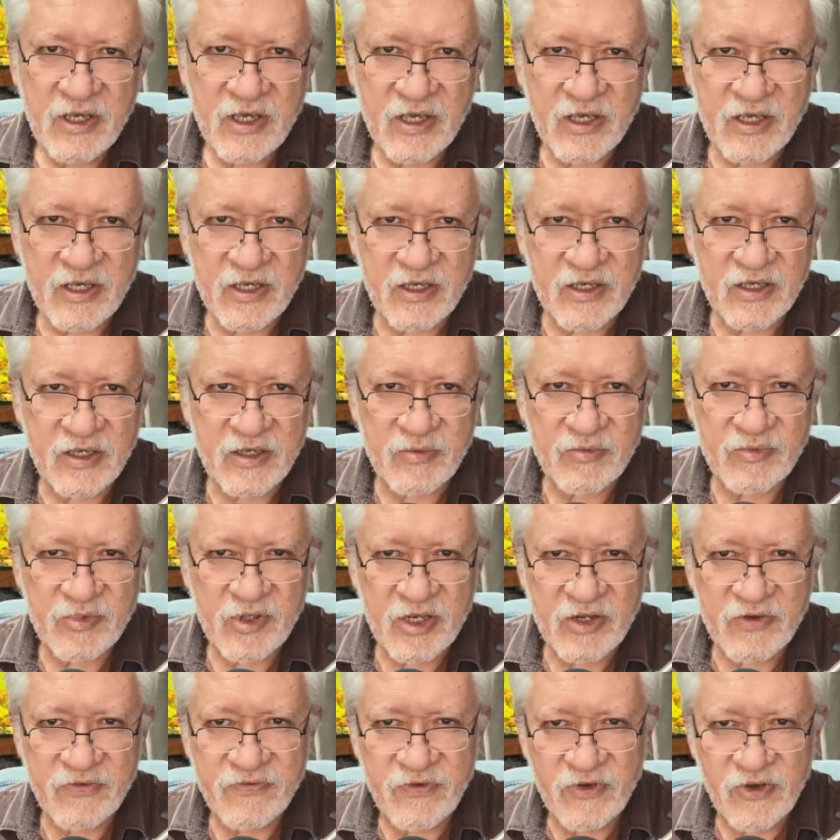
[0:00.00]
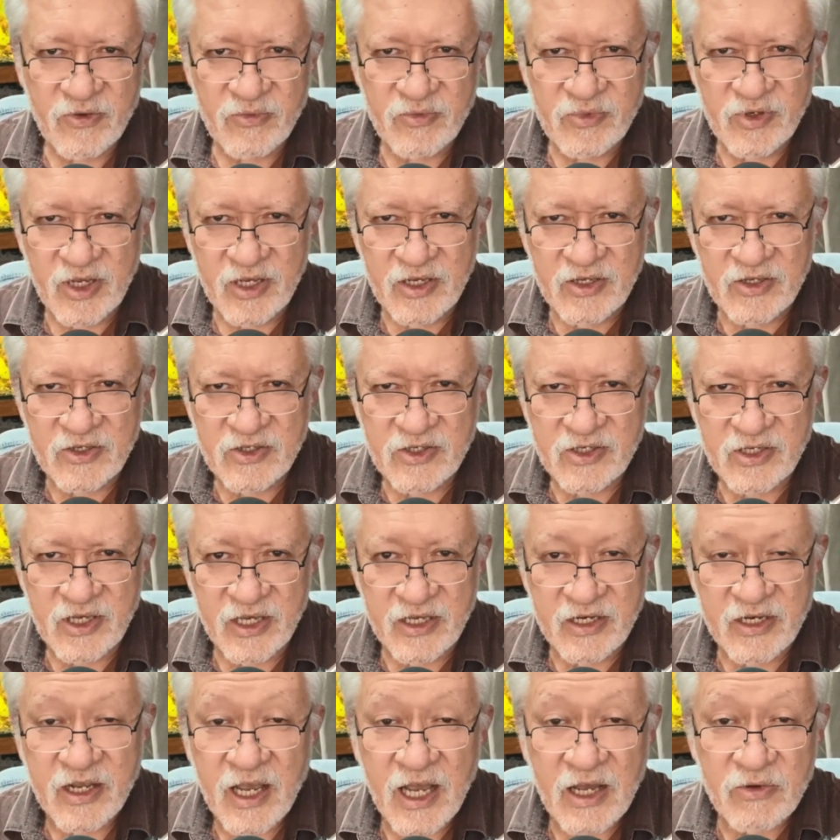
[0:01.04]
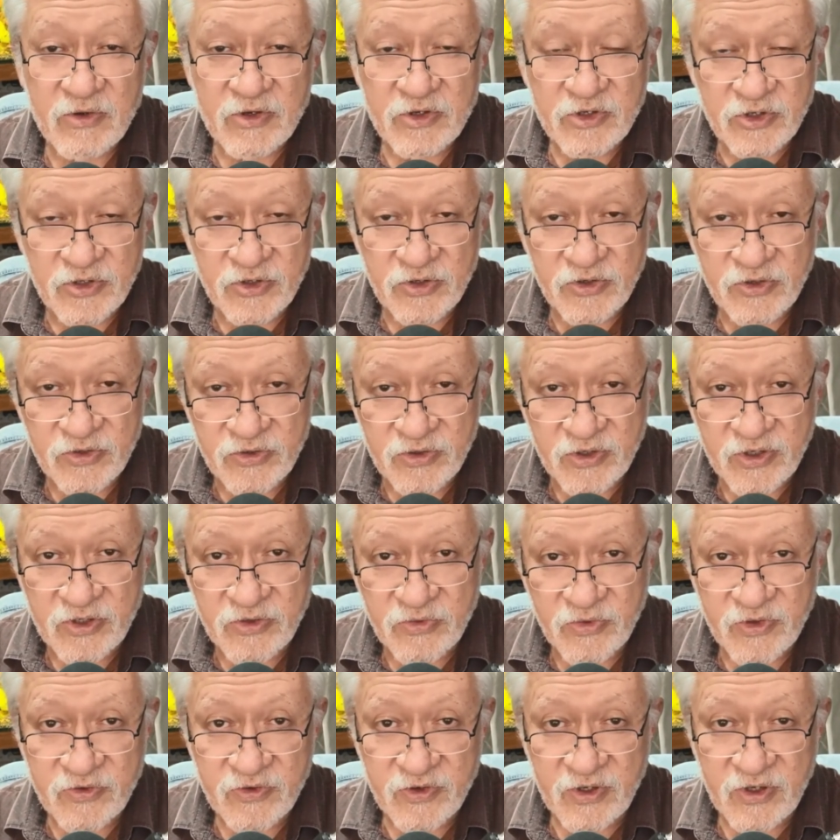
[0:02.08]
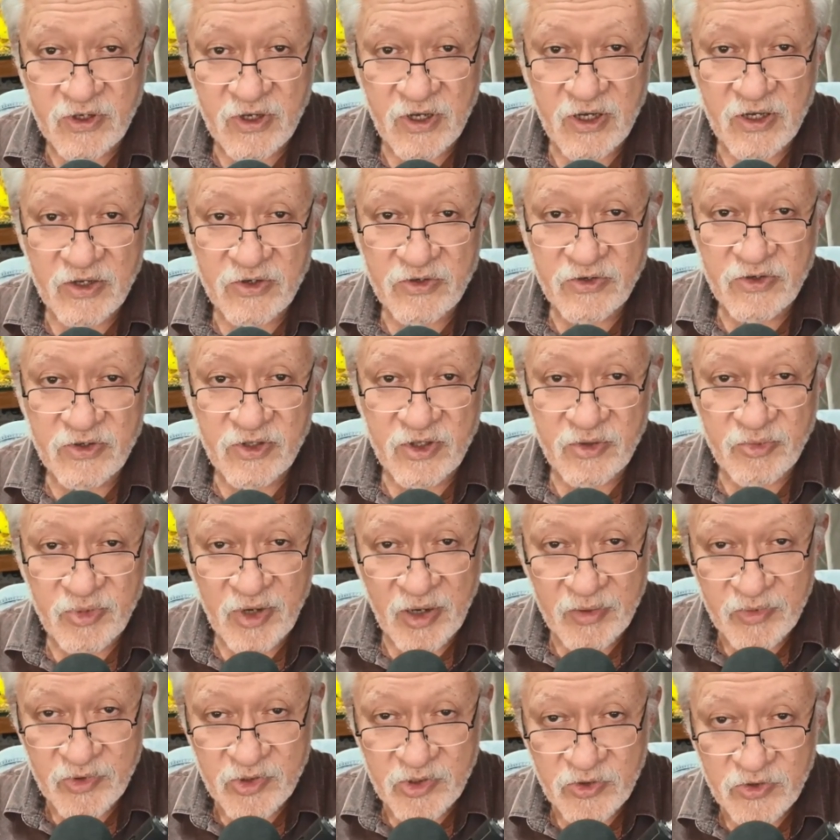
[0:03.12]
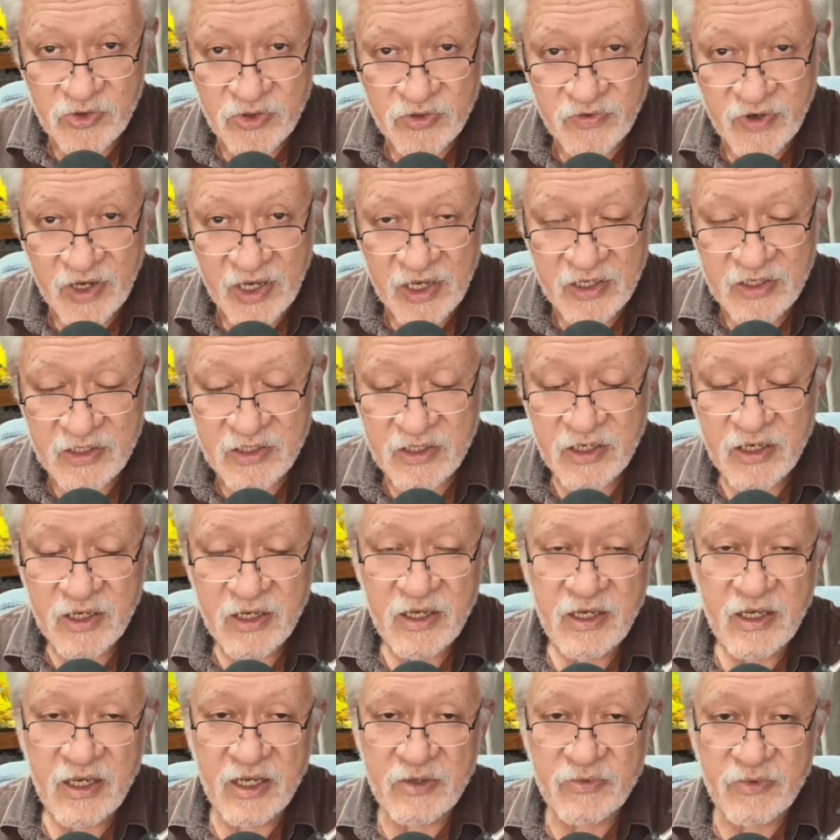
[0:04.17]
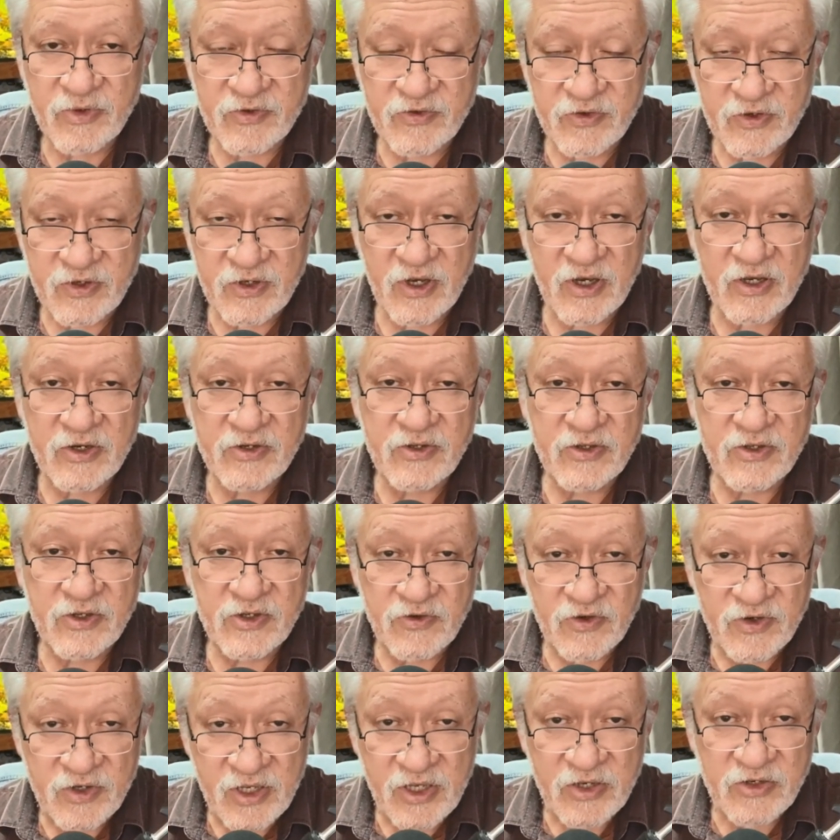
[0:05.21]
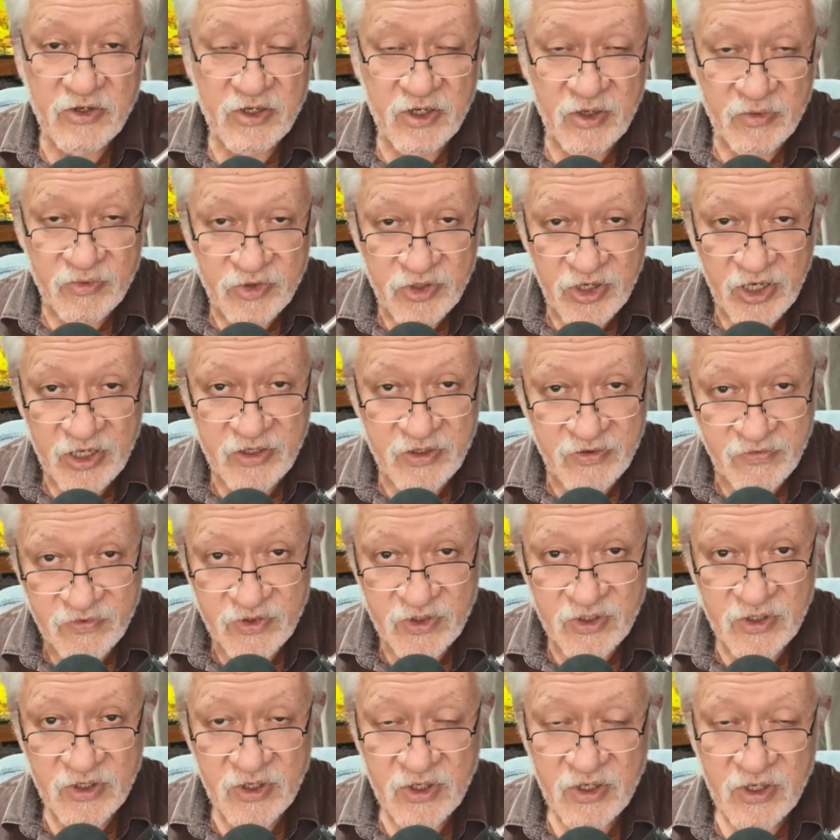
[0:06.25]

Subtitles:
that a firm does and how it should do it with regard to the problems that arise and with regard to the strategic objectives